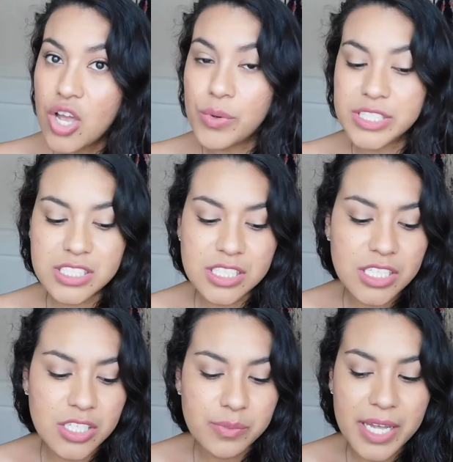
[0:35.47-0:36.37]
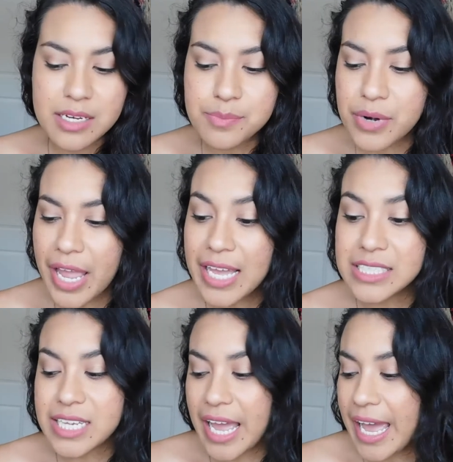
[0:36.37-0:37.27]
which is a new makeup
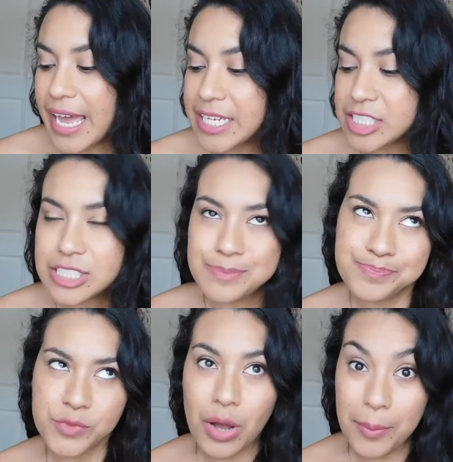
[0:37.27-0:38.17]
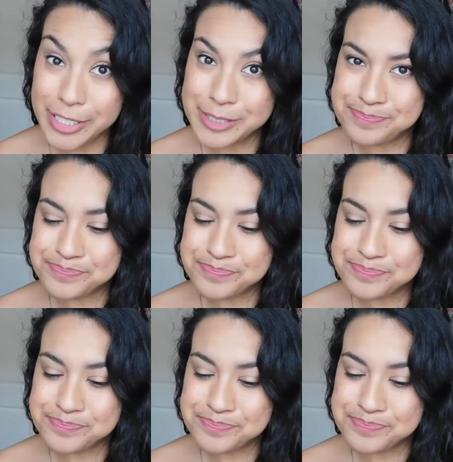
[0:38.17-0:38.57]
brand at Walmart.